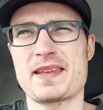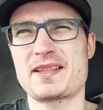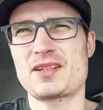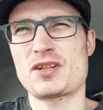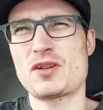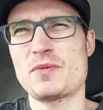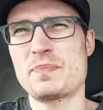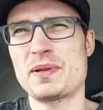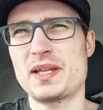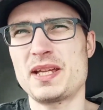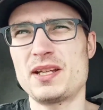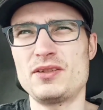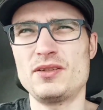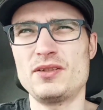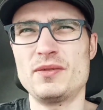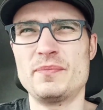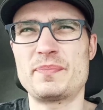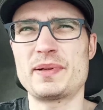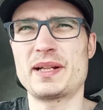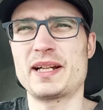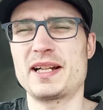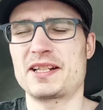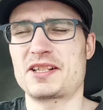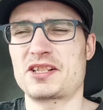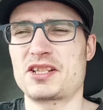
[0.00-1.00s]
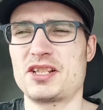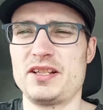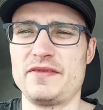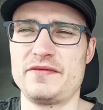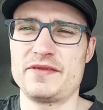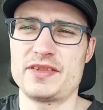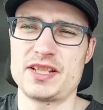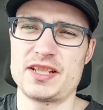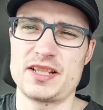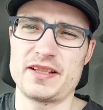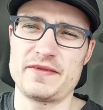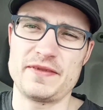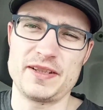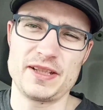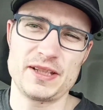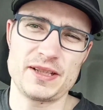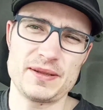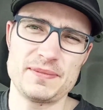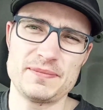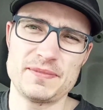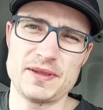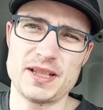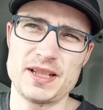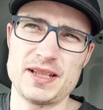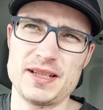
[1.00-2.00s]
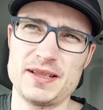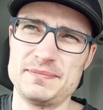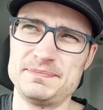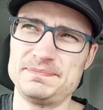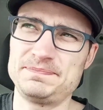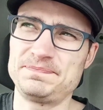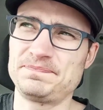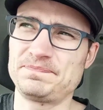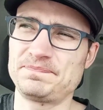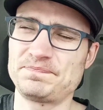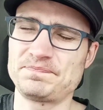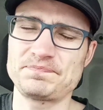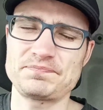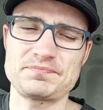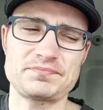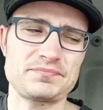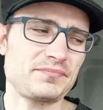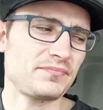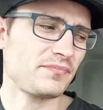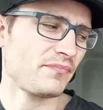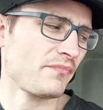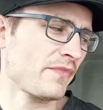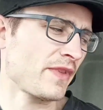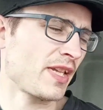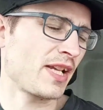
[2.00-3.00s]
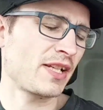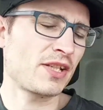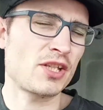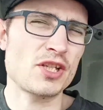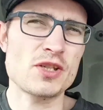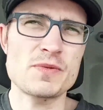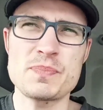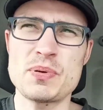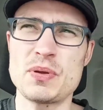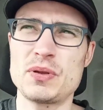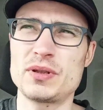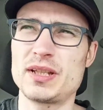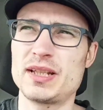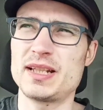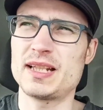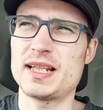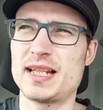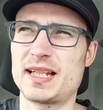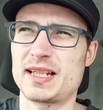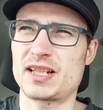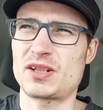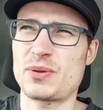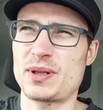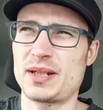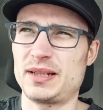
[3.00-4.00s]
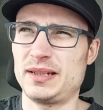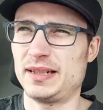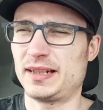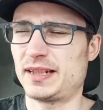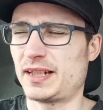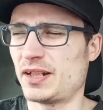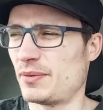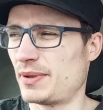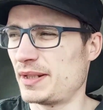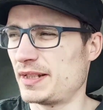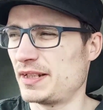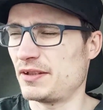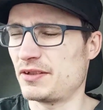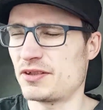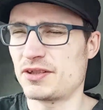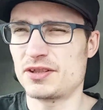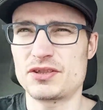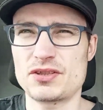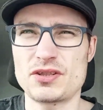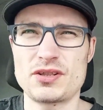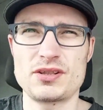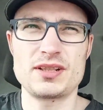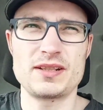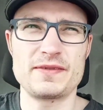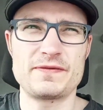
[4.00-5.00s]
Could be Hilton Park Services, I think. I just pulled in there, quickly go in, use the toilet.